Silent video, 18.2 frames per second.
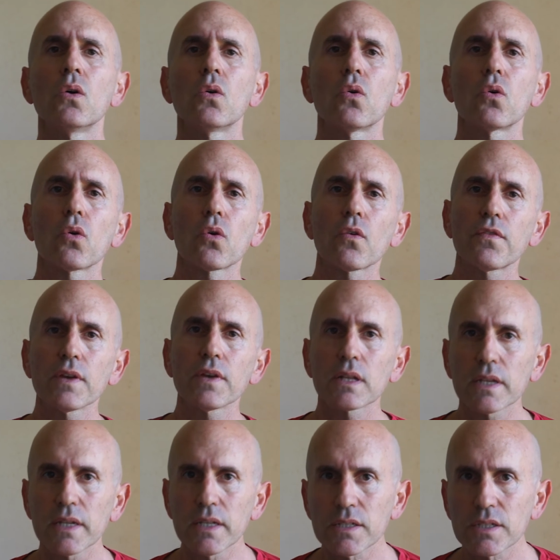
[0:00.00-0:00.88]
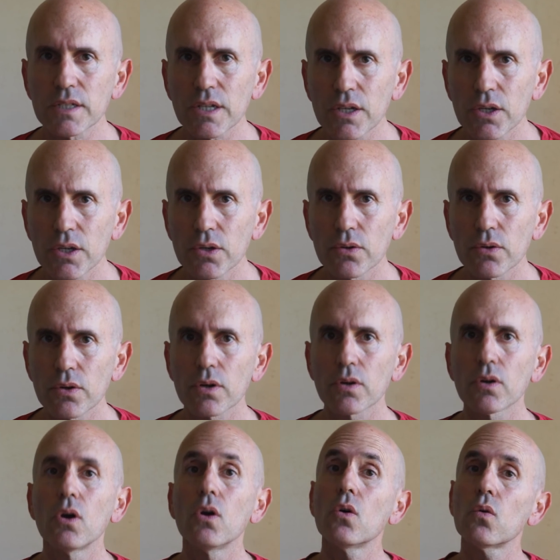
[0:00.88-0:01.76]
or feel
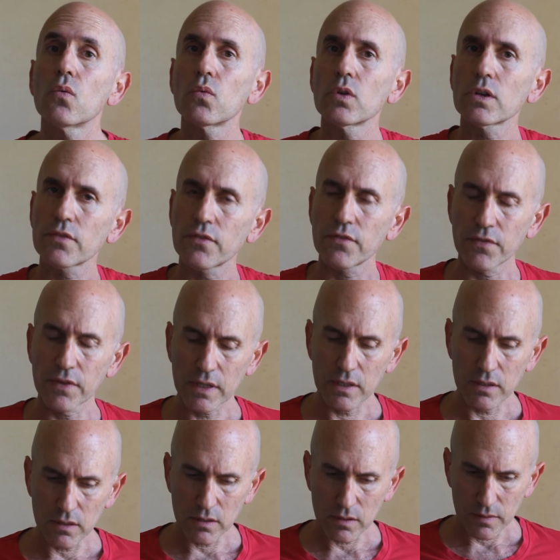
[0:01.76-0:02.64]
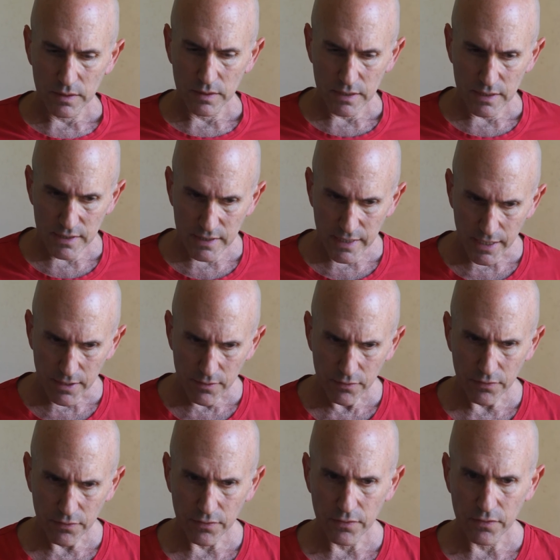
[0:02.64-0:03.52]
insecure would feel
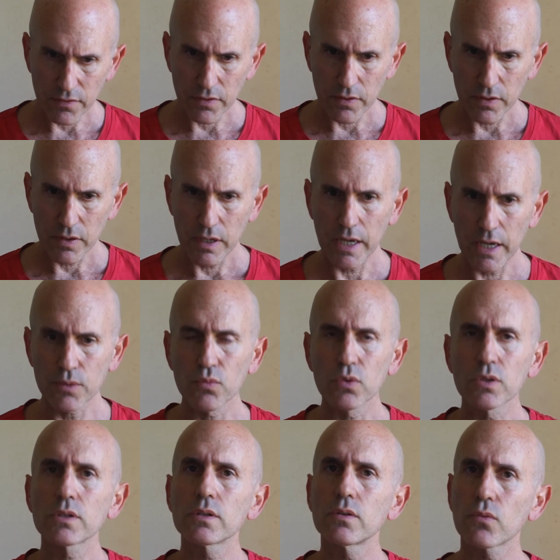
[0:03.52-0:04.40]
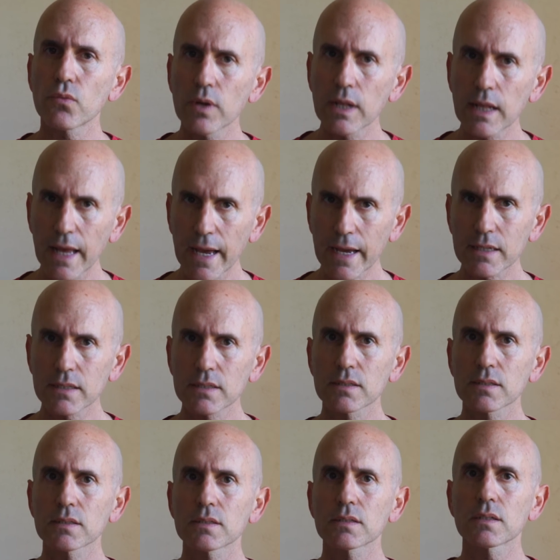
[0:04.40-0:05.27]
safe and would
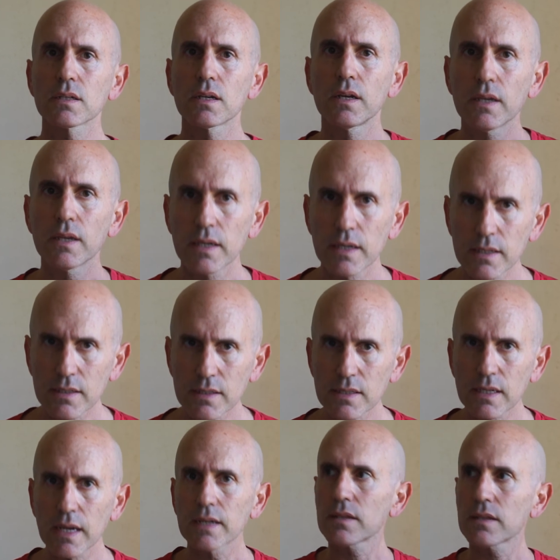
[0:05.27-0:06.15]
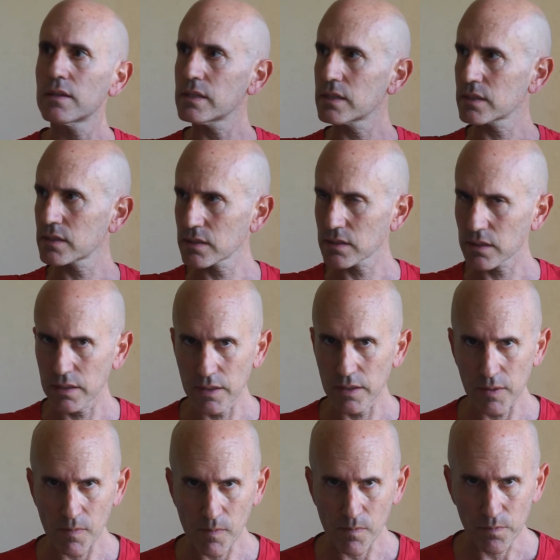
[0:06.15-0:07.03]
relax inside this
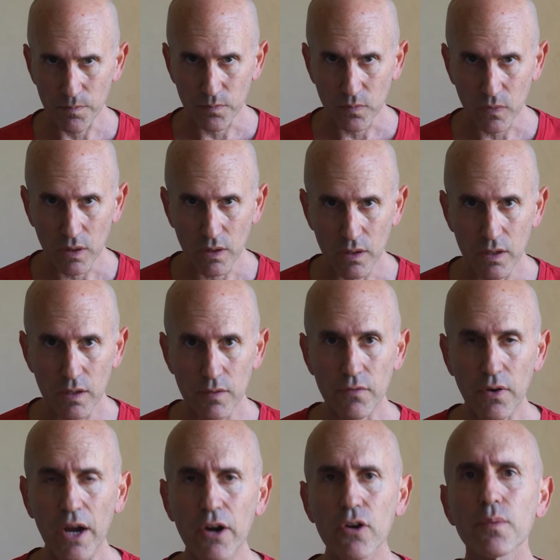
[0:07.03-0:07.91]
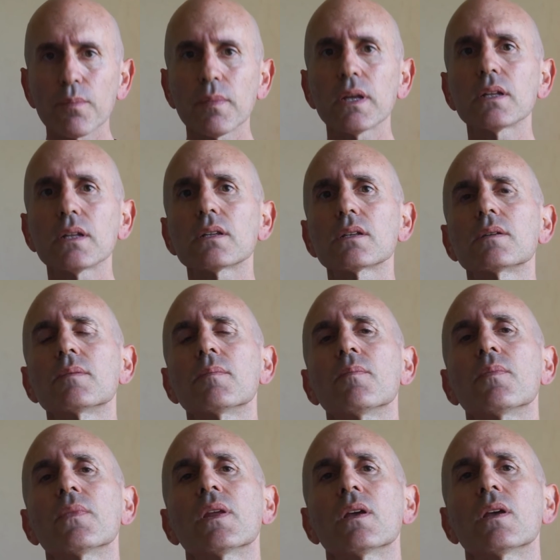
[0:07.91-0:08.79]
environment
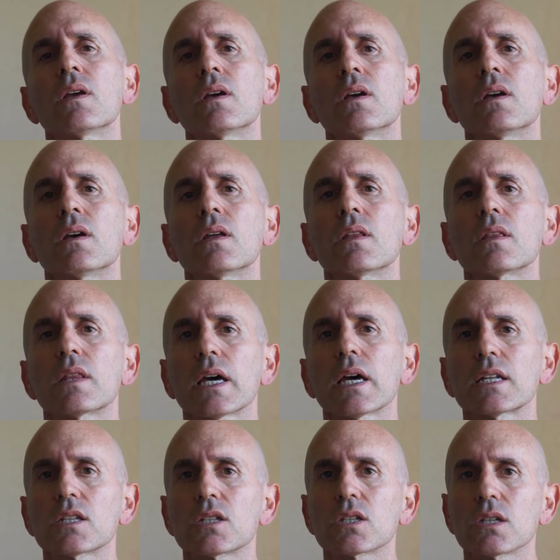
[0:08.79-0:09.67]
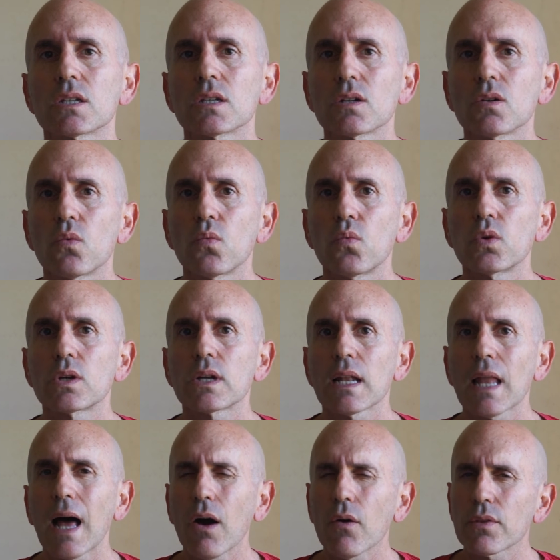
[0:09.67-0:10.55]
that would
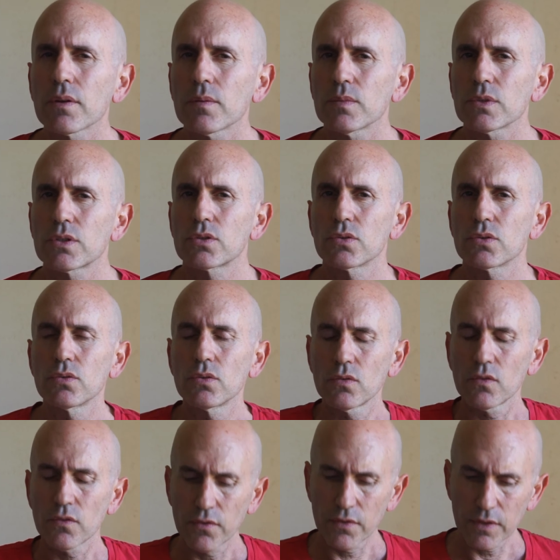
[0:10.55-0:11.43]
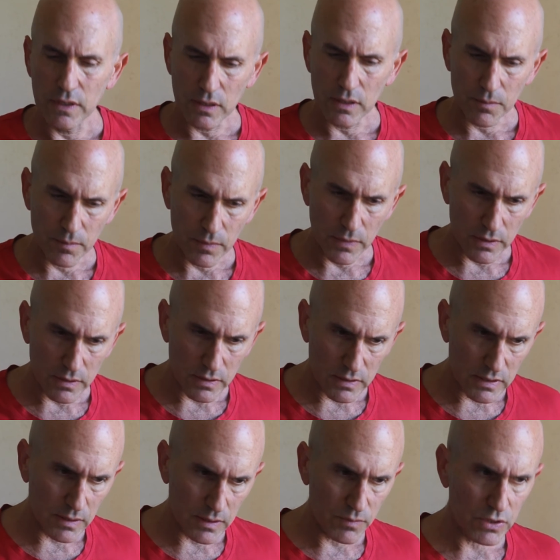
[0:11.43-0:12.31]
allow them to feel
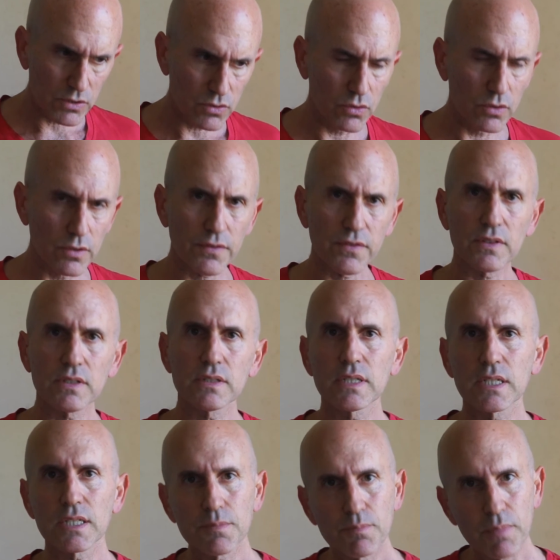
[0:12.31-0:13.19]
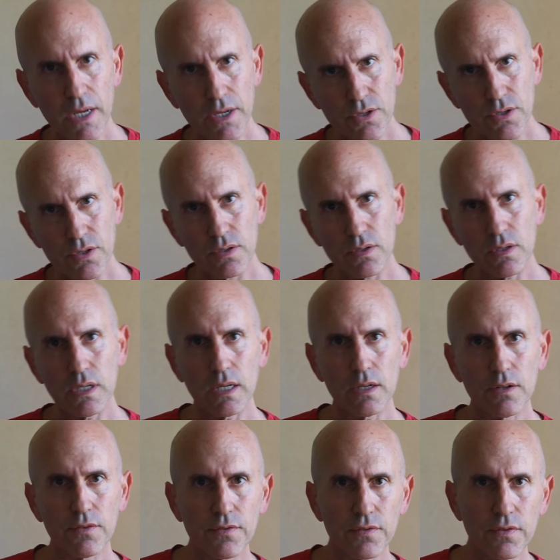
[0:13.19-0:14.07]
some sort of suspension
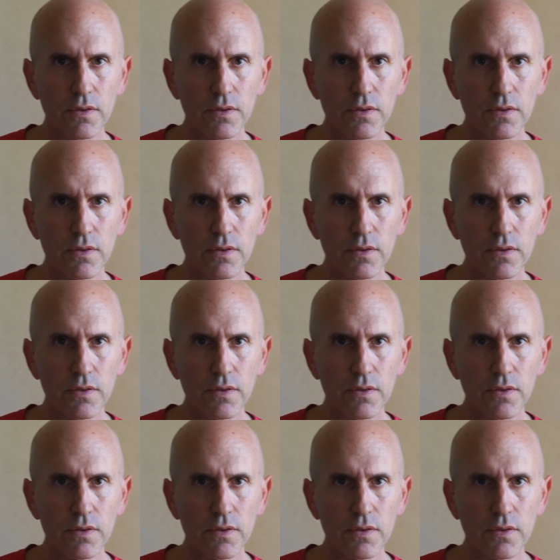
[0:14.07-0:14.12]
and